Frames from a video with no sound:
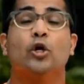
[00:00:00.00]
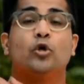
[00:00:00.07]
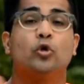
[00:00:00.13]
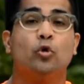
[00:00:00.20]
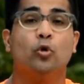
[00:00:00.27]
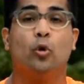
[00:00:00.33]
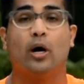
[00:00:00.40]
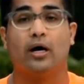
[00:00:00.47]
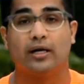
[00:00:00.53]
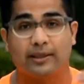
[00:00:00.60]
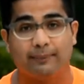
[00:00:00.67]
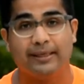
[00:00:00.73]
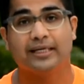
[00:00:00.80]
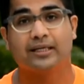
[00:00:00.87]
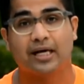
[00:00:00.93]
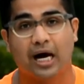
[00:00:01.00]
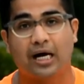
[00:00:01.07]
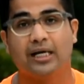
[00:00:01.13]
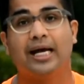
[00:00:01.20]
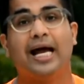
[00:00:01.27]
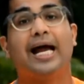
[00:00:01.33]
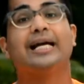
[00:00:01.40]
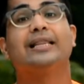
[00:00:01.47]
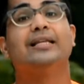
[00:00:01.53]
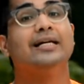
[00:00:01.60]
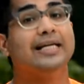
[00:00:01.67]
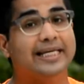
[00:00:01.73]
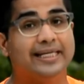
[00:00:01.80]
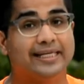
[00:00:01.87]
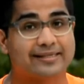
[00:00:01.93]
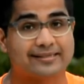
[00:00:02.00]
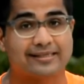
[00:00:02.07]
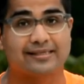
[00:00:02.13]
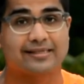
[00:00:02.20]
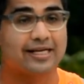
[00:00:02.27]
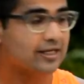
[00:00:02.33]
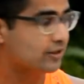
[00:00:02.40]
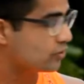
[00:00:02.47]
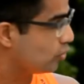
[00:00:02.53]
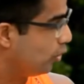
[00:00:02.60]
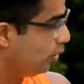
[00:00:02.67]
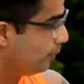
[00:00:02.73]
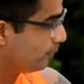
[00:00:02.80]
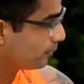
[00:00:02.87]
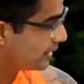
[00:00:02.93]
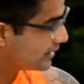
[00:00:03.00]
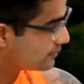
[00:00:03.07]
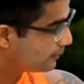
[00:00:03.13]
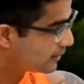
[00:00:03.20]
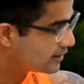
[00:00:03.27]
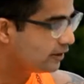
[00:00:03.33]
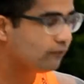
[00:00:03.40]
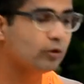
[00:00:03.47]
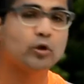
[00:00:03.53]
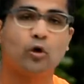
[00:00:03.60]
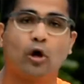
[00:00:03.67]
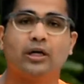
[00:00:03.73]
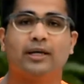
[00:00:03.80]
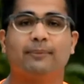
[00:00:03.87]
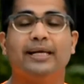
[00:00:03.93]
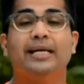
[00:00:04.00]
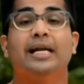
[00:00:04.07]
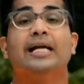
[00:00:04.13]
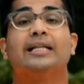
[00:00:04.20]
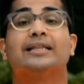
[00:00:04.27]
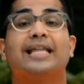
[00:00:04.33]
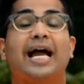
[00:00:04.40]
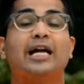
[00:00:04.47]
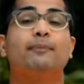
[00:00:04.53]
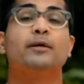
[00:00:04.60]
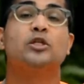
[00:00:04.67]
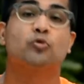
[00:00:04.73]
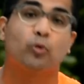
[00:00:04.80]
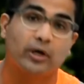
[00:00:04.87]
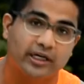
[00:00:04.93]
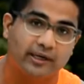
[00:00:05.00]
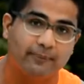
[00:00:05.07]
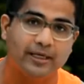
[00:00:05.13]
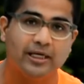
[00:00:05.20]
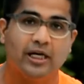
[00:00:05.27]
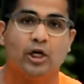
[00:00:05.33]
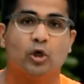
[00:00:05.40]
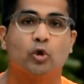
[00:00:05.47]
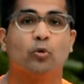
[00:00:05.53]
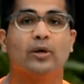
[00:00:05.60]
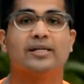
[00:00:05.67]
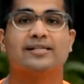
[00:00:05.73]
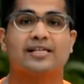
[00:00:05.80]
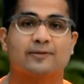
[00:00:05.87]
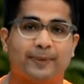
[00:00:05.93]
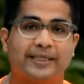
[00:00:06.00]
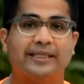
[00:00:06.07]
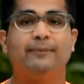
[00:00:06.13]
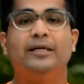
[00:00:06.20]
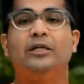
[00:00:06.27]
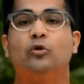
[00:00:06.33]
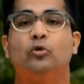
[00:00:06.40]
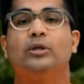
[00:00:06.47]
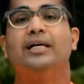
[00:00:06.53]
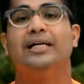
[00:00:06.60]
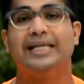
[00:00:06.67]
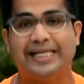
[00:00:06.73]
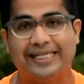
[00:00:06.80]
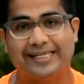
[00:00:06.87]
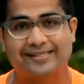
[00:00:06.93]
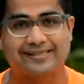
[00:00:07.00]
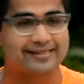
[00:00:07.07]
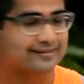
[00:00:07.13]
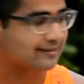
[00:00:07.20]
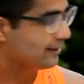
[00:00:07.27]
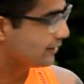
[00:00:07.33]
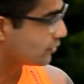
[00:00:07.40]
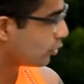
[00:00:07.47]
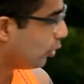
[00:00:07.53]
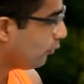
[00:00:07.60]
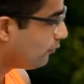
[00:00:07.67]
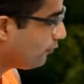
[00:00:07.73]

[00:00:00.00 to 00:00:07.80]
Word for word: to remain guard at the illnesses. So this person would not remain that much vulnerable towards susceptible to the illnesses. So